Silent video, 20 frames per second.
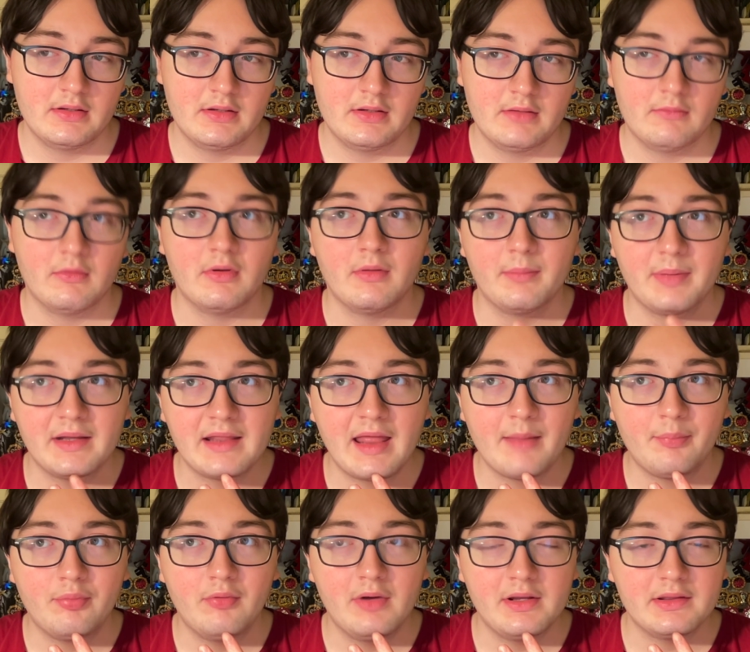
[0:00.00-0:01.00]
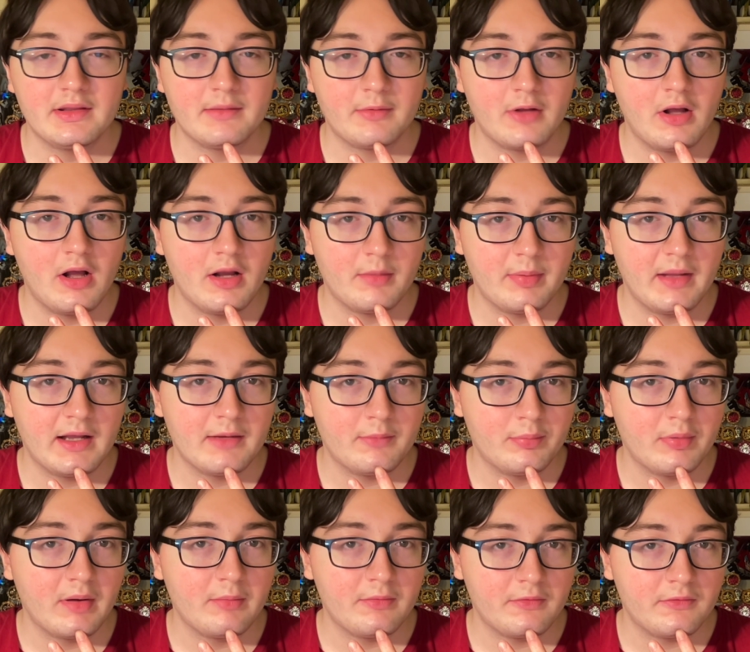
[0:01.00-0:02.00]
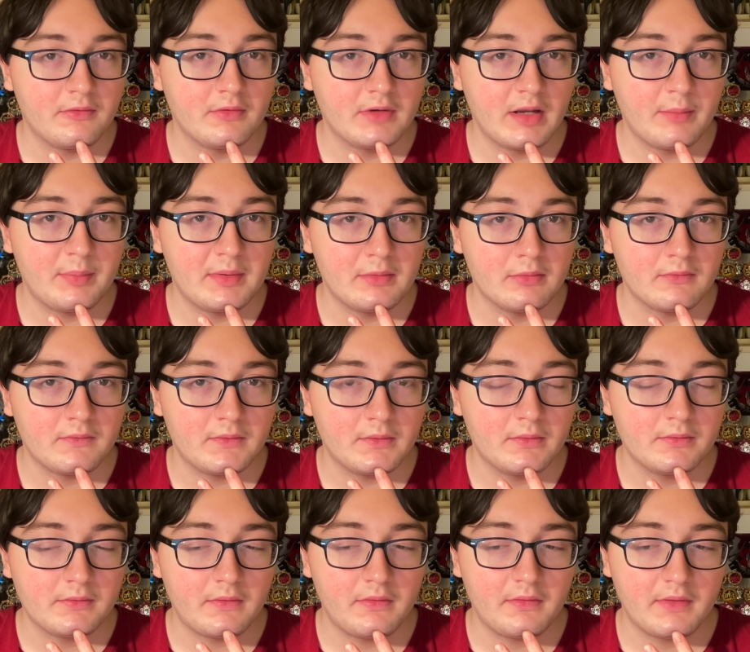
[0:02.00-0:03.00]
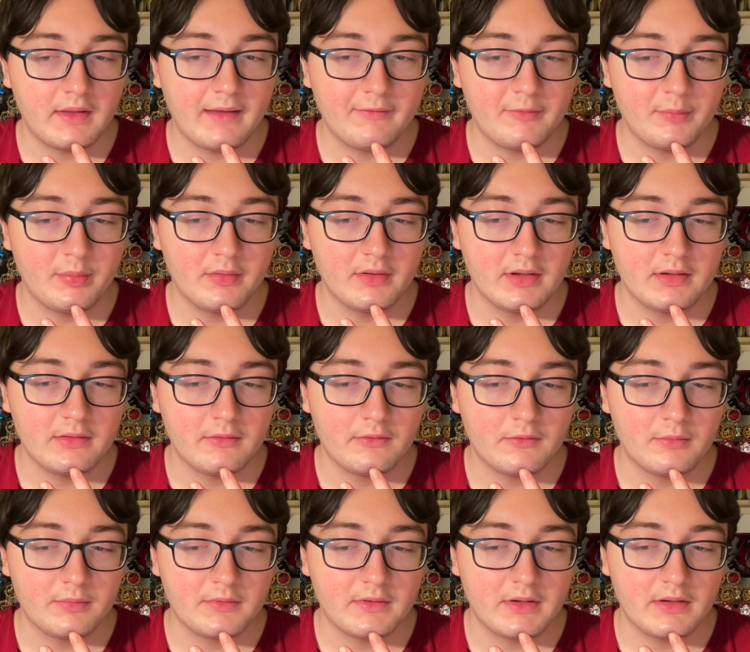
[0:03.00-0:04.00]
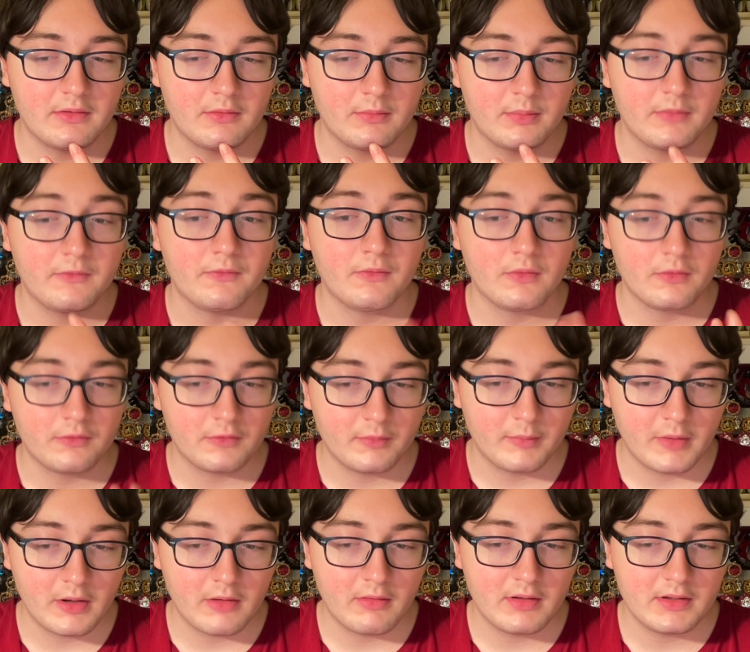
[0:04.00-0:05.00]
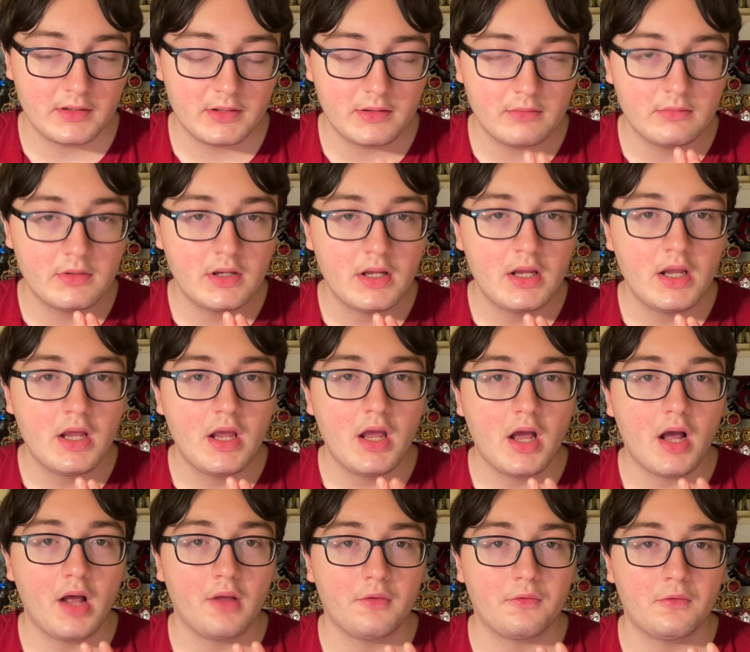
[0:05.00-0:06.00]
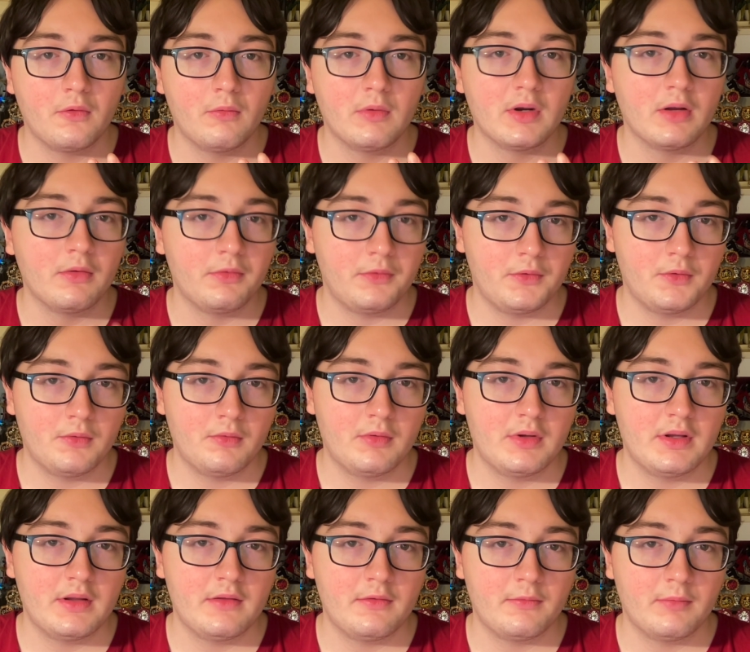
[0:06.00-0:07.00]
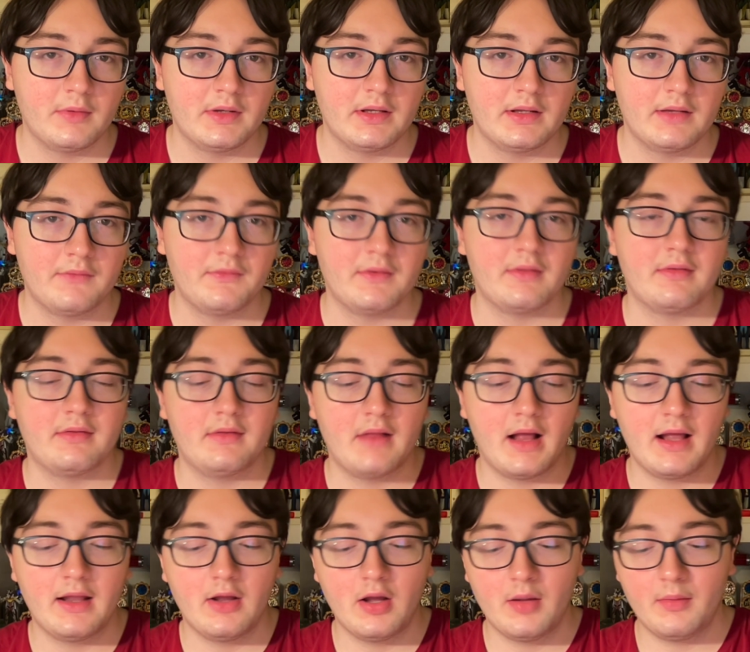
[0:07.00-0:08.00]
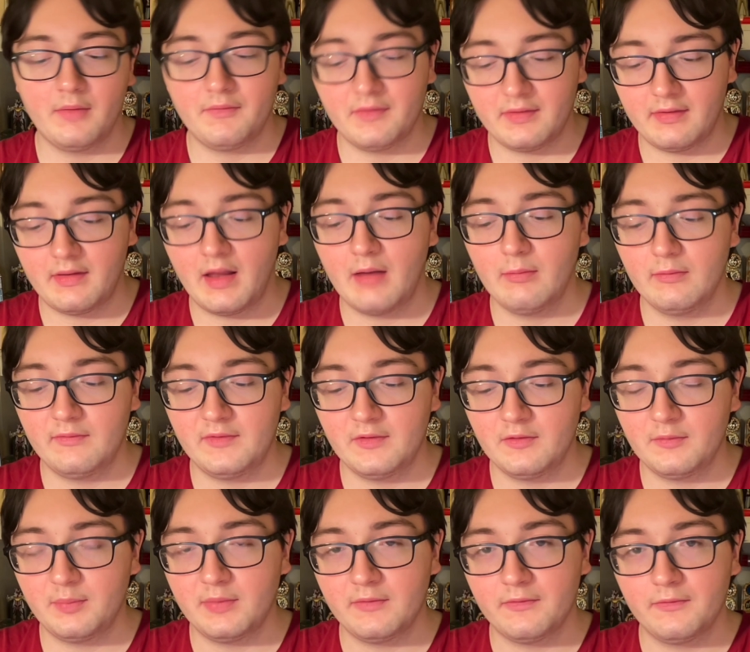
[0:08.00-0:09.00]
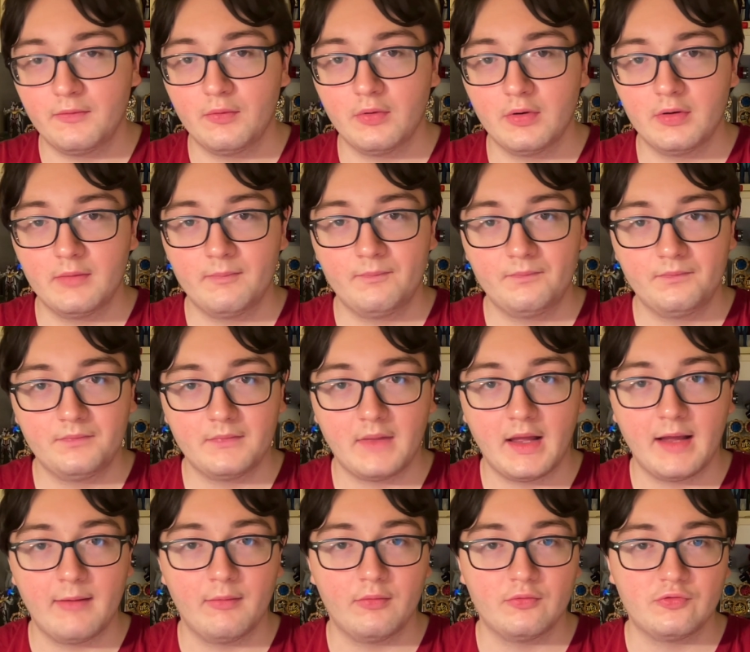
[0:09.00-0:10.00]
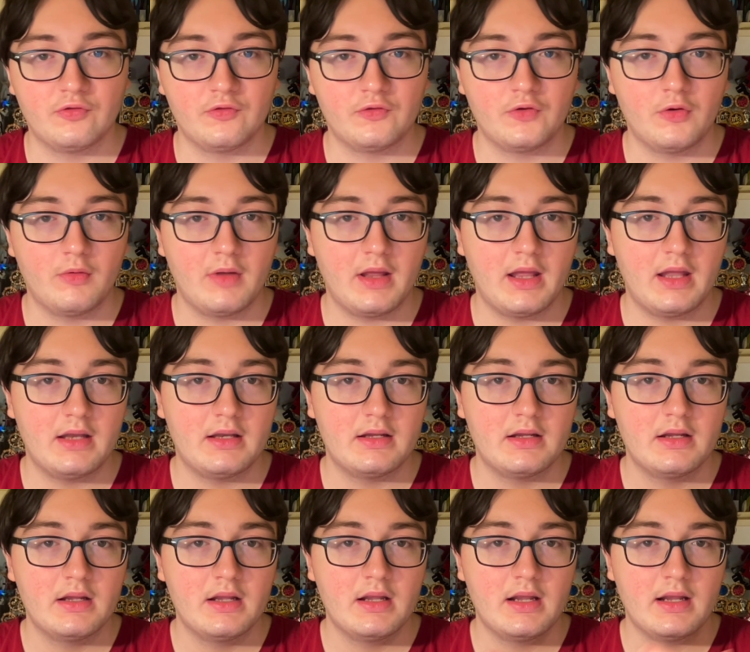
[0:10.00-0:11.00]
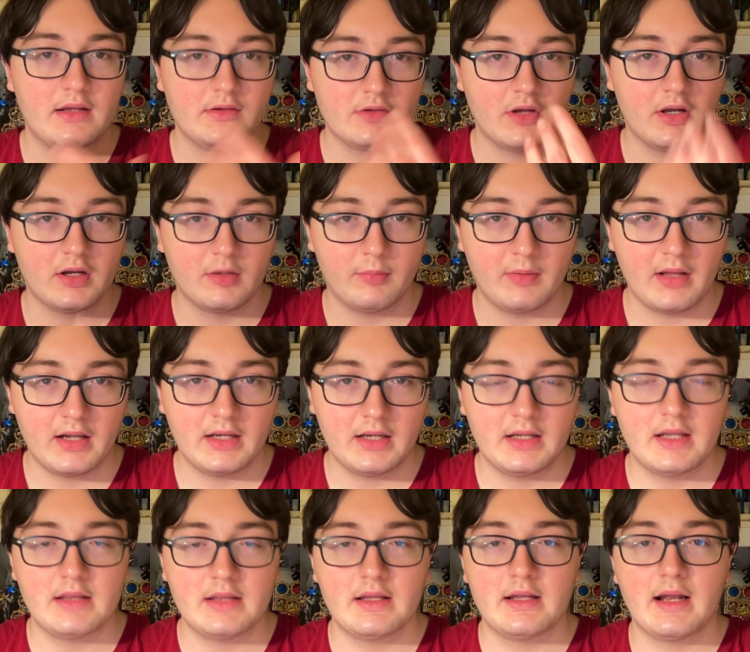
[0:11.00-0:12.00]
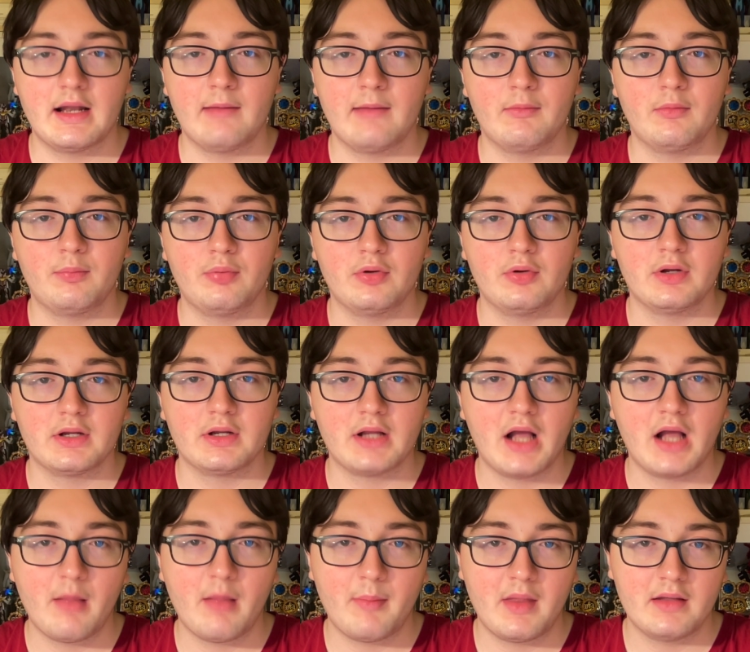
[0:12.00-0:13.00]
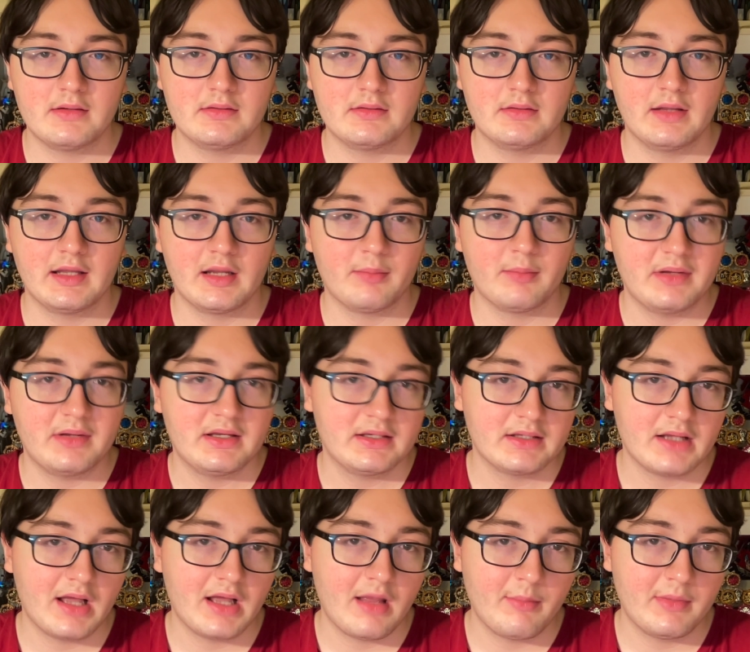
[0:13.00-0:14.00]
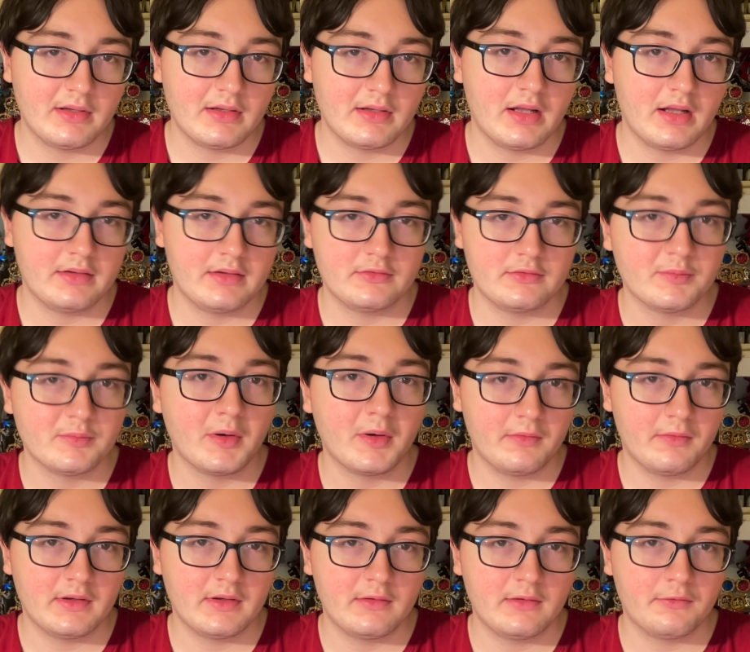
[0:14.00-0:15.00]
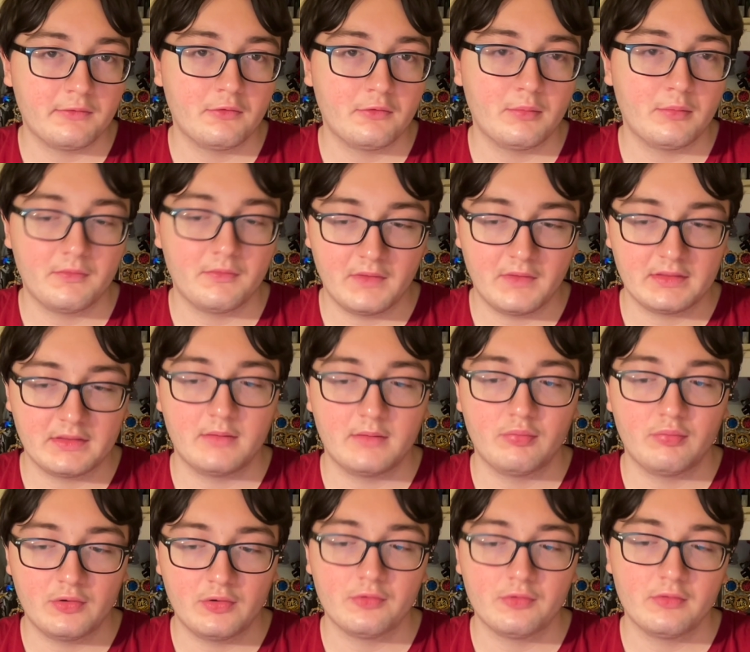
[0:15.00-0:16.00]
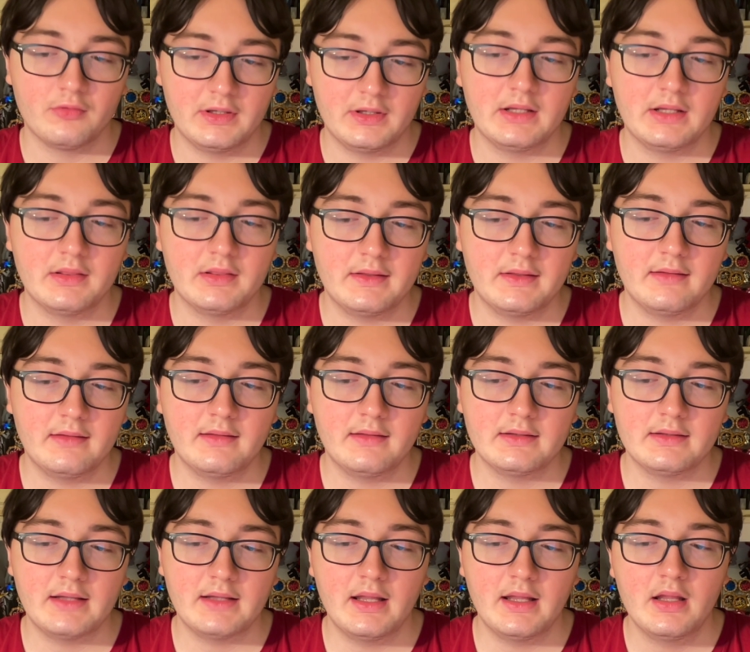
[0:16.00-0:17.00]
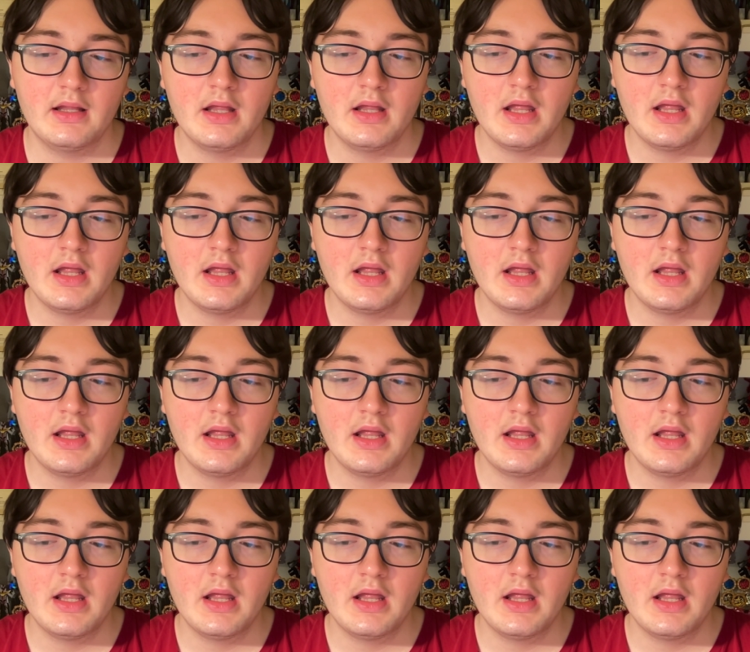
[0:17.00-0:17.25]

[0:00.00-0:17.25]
well, by that point, the cog pack will probably still not be revealed since I had to put lightning storm together before tomorrow at noon. Uh, so what I'll do is when it, if it's not uh, if it's not revealed before I will just go ahead and talk about it, and then I will put a comment, like a pinned comment on tomorrow's Lightning Storm with like the pre-order link and things like that.